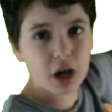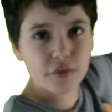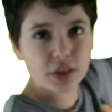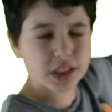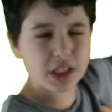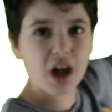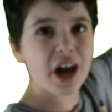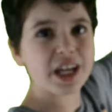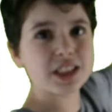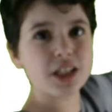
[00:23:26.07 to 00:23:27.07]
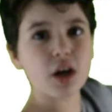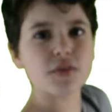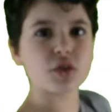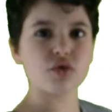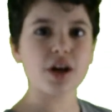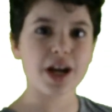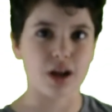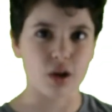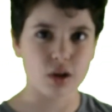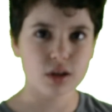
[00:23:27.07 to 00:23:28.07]
of the sides of the
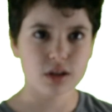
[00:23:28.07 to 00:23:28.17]
triangle.